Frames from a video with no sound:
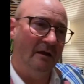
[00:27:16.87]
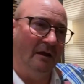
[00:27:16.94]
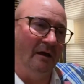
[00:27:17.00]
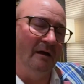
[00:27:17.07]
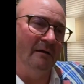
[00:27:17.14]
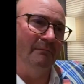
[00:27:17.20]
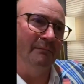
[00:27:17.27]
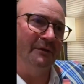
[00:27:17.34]

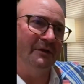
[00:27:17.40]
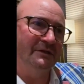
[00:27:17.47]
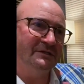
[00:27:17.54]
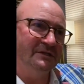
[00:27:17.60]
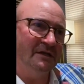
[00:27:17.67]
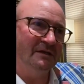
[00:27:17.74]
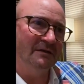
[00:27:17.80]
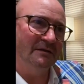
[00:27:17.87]
um, but the
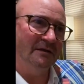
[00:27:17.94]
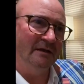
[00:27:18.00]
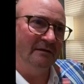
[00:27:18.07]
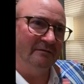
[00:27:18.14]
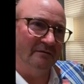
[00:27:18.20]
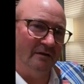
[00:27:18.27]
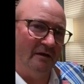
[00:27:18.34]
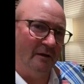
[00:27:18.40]
gin
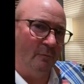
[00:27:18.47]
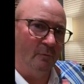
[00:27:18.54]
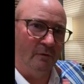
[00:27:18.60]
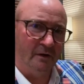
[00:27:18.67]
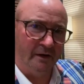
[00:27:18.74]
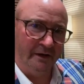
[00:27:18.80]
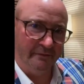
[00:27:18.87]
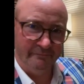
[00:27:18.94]
is like
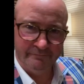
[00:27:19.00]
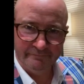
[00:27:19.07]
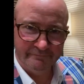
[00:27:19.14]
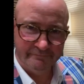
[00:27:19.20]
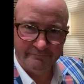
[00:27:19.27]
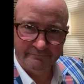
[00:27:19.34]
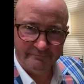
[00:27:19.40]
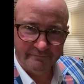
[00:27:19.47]
wine.
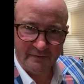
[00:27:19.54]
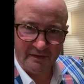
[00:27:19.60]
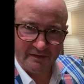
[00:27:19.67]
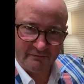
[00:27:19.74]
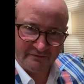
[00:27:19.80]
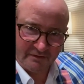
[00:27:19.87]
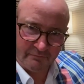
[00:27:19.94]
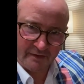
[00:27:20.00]
It
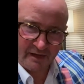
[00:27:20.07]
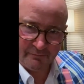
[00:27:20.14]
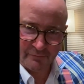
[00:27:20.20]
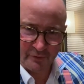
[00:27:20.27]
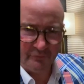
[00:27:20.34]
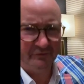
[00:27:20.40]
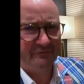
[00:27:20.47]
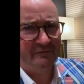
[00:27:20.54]
comes in a black
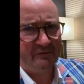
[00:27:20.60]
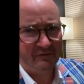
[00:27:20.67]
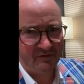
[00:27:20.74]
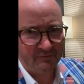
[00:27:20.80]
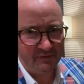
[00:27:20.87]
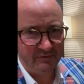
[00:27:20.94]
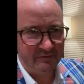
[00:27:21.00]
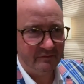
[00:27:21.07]
bottle. It's very
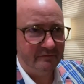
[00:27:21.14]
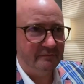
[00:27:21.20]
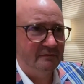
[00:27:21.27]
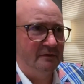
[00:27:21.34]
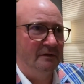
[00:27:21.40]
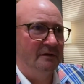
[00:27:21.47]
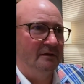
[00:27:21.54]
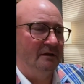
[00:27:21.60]
expensive.
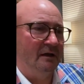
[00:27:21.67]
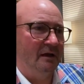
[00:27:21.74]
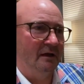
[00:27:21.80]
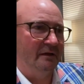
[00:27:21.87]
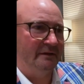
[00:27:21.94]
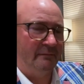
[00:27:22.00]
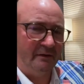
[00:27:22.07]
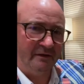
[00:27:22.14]

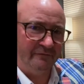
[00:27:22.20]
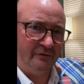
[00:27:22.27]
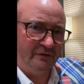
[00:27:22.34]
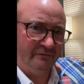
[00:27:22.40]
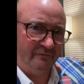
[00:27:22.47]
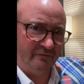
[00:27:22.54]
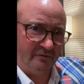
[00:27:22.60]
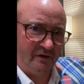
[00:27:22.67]
Uh, they make a few
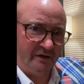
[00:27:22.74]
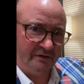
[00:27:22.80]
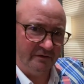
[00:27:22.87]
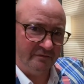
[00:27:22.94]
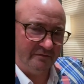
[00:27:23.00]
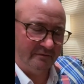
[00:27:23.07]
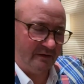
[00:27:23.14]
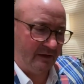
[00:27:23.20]
different
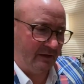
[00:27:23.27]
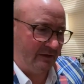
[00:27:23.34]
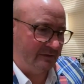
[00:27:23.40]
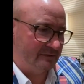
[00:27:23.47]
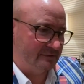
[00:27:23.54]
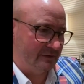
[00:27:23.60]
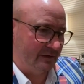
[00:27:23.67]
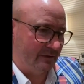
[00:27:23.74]
varieties,
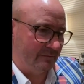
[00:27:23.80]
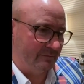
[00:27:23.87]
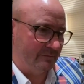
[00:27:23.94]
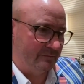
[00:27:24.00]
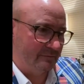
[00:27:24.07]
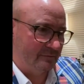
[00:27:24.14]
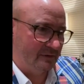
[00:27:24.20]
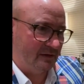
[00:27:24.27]
and
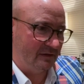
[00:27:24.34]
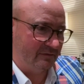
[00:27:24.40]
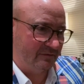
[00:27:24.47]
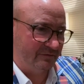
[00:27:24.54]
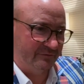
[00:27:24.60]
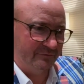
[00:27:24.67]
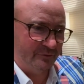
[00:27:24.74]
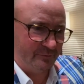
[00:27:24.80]
um, it's a
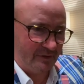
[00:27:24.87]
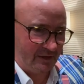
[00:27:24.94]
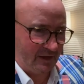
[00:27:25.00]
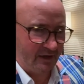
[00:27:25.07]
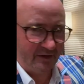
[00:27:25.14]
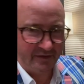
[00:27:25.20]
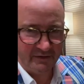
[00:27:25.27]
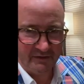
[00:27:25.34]
super
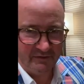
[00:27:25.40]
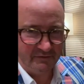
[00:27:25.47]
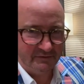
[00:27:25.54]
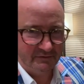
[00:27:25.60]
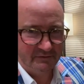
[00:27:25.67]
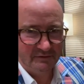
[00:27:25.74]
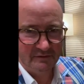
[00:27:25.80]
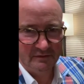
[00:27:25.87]
elegant